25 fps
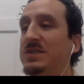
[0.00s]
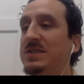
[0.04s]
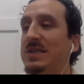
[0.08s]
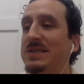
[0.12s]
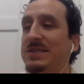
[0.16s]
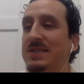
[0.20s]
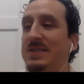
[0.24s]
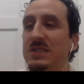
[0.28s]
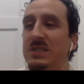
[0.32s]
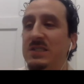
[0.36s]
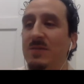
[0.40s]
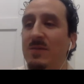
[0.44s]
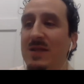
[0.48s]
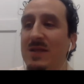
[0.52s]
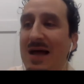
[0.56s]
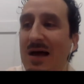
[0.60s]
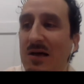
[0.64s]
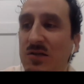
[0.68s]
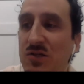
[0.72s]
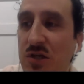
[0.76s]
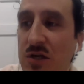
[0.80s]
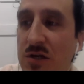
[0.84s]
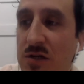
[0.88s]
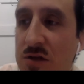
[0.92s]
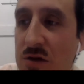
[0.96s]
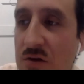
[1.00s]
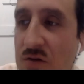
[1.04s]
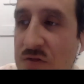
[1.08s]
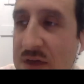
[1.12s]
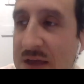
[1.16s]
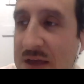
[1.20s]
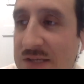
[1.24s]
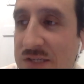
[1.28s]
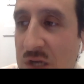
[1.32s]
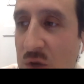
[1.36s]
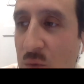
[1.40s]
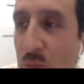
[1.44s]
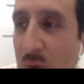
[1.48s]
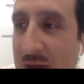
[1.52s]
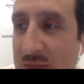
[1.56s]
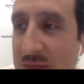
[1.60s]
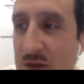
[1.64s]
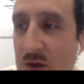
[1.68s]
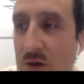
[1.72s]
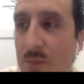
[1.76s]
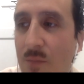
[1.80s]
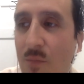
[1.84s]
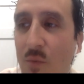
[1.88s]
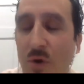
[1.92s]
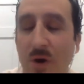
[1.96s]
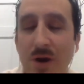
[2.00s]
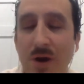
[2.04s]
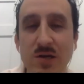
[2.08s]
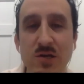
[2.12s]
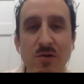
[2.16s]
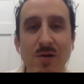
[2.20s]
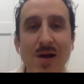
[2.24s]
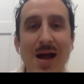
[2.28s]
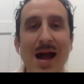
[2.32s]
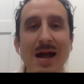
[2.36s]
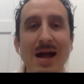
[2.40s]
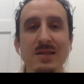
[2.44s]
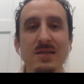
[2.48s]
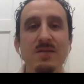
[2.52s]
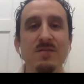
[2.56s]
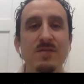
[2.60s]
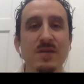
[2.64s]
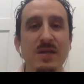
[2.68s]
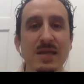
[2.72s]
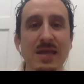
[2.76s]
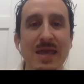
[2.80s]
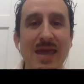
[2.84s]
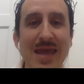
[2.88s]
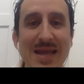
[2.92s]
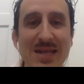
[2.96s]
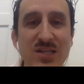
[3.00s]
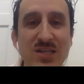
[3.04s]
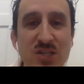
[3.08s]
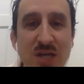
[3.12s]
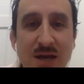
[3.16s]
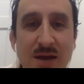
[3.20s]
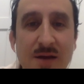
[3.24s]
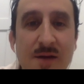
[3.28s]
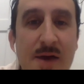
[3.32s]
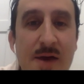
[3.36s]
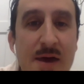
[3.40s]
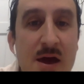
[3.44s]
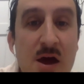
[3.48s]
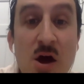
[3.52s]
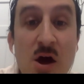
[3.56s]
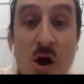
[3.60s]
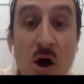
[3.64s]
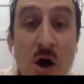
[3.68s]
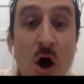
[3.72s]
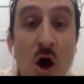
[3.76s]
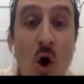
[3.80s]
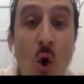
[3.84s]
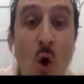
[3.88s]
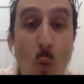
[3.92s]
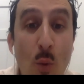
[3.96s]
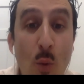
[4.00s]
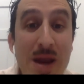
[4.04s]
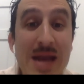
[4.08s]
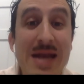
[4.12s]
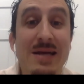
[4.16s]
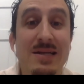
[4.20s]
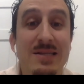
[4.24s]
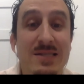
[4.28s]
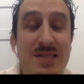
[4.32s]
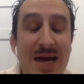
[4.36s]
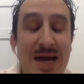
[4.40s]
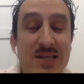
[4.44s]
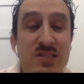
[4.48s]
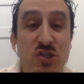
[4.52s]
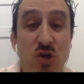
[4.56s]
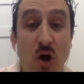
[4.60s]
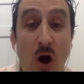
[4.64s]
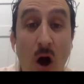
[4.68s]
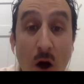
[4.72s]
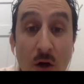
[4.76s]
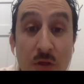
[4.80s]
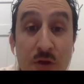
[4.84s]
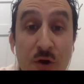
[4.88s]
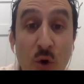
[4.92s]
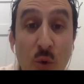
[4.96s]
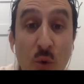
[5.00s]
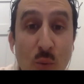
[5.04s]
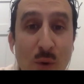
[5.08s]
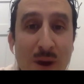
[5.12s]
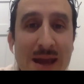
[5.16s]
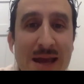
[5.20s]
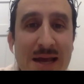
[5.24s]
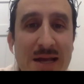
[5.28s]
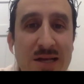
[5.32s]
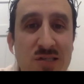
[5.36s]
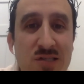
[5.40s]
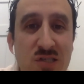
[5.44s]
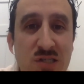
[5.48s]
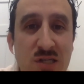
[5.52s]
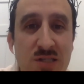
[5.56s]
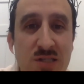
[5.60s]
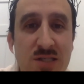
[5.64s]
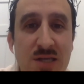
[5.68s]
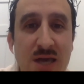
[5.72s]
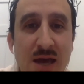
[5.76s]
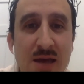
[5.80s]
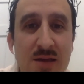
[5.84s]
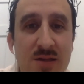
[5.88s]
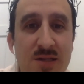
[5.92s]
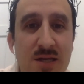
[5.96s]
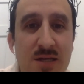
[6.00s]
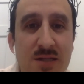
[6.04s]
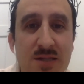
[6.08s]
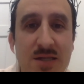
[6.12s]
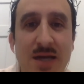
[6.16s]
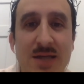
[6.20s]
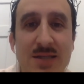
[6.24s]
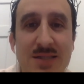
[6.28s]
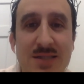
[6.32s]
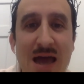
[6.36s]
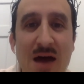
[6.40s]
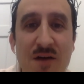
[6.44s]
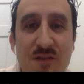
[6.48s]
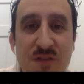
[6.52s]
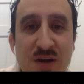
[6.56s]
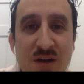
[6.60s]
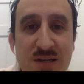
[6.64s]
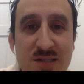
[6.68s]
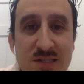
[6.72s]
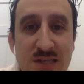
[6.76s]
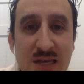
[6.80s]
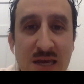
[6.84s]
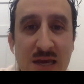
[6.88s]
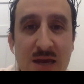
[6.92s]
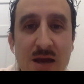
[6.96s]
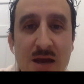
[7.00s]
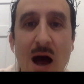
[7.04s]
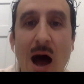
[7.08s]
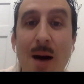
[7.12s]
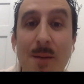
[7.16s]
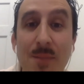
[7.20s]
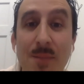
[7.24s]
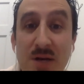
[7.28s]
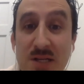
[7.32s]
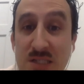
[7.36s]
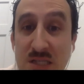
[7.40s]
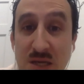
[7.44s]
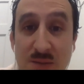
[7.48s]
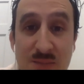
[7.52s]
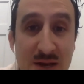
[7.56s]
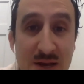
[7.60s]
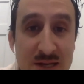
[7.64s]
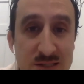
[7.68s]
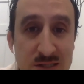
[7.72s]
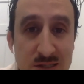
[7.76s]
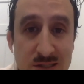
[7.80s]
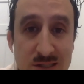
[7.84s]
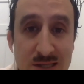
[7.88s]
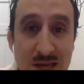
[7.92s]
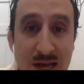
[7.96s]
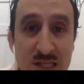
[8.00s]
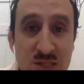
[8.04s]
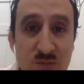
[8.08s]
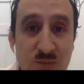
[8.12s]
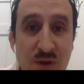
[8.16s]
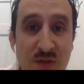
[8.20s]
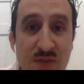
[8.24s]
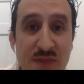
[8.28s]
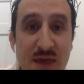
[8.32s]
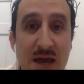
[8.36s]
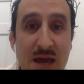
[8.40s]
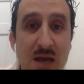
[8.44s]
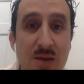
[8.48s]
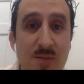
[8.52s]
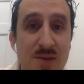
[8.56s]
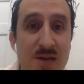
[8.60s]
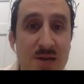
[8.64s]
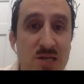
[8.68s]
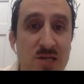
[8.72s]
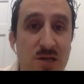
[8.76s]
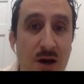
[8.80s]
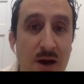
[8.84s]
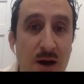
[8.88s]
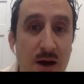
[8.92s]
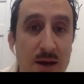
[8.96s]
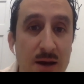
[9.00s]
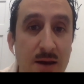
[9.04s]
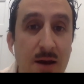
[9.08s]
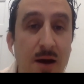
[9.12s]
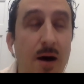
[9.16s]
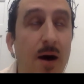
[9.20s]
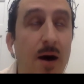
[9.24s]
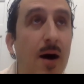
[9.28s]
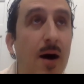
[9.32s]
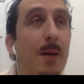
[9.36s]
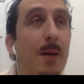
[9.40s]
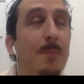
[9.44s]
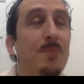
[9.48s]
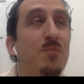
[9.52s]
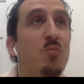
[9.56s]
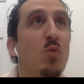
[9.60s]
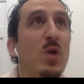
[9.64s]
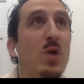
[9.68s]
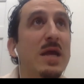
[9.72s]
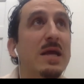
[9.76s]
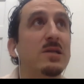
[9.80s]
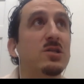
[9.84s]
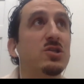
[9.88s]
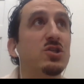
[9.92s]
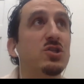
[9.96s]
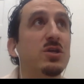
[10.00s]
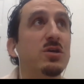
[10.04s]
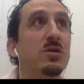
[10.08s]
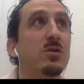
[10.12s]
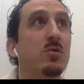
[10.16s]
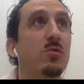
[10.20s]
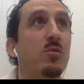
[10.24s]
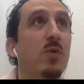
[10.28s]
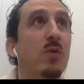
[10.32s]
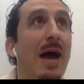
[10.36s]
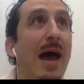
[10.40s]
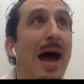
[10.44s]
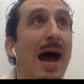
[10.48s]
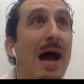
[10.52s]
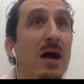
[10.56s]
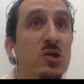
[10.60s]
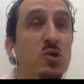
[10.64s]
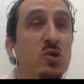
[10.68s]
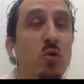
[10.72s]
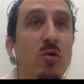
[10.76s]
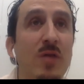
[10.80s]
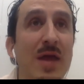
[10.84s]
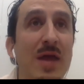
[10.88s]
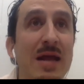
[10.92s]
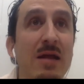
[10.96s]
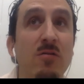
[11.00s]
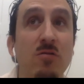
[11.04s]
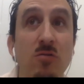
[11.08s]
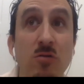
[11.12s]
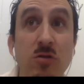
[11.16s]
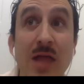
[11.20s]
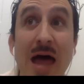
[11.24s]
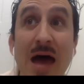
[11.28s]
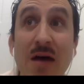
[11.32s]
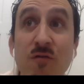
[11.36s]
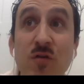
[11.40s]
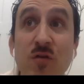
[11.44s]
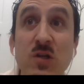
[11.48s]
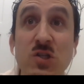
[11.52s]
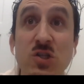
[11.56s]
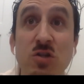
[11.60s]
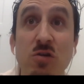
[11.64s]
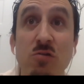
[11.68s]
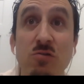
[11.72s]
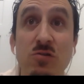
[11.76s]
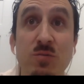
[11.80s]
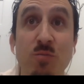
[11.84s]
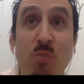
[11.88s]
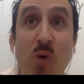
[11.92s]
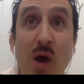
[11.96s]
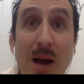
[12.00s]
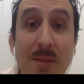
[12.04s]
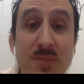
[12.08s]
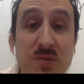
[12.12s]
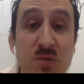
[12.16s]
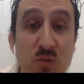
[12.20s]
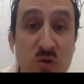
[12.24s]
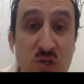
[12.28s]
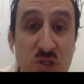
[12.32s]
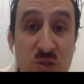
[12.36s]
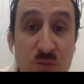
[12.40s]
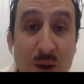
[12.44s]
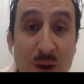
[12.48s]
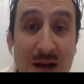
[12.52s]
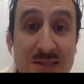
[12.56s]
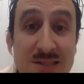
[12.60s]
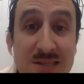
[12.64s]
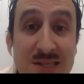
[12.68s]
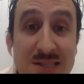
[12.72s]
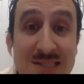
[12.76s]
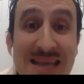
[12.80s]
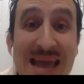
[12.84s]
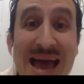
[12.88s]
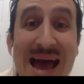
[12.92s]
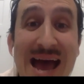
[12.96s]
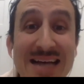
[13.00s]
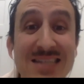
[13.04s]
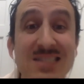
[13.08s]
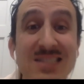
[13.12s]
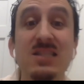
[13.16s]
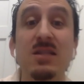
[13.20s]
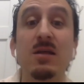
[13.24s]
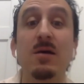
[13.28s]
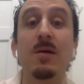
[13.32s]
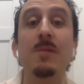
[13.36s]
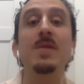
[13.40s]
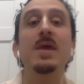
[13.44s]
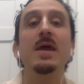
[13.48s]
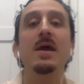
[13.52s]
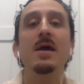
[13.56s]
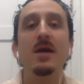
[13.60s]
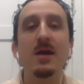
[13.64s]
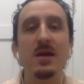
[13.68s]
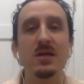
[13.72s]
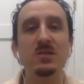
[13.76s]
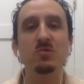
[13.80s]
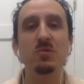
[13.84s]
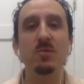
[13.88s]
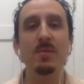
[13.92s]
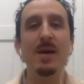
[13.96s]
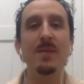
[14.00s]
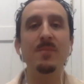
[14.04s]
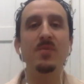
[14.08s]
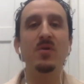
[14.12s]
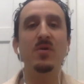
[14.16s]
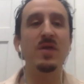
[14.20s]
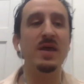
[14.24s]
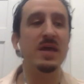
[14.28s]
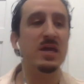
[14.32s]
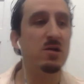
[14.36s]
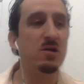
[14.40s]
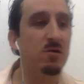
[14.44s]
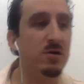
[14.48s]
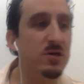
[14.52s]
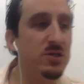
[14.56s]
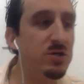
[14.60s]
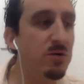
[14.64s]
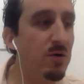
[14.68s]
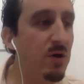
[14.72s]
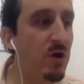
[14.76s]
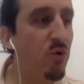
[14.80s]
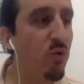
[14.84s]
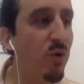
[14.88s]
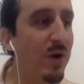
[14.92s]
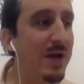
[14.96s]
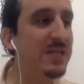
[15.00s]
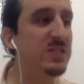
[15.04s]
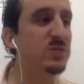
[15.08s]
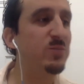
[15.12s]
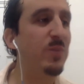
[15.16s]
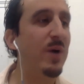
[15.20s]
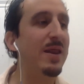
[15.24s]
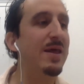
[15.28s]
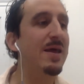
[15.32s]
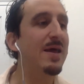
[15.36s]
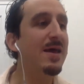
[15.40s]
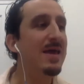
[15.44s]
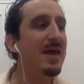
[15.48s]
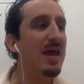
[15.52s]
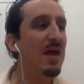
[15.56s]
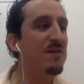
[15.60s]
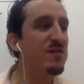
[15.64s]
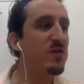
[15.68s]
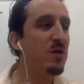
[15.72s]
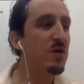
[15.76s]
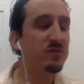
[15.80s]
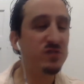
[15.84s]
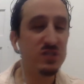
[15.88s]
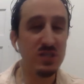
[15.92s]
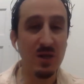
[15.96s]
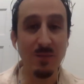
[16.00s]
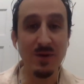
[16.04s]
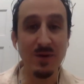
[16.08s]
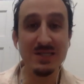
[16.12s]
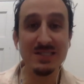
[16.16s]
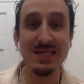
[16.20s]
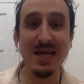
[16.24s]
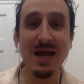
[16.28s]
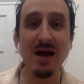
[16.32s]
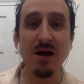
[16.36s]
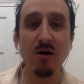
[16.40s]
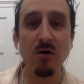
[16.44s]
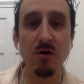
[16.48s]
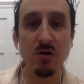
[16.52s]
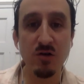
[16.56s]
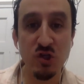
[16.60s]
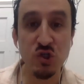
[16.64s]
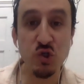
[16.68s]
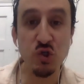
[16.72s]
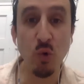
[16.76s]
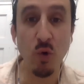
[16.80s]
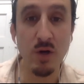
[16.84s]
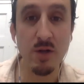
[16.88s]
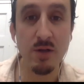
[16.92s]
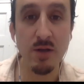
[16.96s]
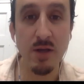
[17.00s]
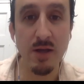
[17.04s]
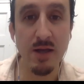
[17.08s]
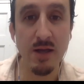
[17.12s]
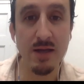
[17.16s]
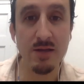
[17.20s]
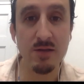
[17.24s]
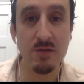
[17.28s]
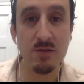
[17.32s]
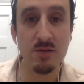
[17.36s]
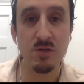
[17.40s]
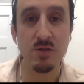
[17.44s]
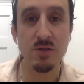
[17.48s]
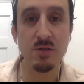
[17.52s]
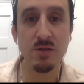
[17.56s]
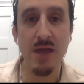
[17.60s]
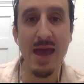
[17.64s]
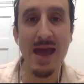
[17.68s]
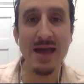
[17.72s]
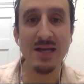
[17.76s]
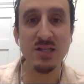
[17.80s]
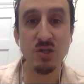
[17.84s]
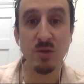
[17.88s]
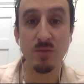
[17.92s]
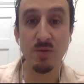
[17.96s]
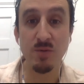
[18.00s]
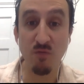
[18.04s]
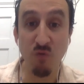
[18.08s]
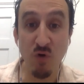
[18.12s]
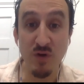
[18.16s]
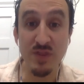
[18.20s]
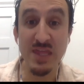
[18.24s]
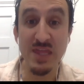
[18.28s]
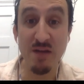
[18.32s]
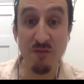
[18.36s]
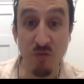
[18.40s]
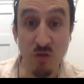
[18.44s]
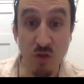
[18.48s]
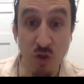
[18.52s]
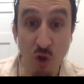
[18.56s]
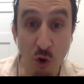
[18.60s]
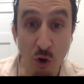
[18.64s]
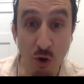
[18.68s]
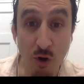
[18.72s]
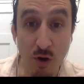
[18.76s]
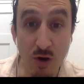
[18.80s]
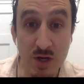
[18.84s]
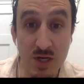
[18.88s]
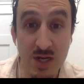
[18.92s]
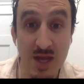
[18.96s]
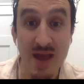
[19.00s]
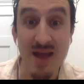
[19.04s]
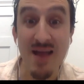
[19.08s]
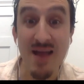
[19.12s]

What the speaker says: the system allows you to do things in a way that are more interactive and engaging, we can test other ways to test efficacy, competency-based assessment that can be done. We can do actual, like, leverage those prompts and responses because remember, like, you can do a quiz, but if you have someone tell a short excerpt of what they've learned,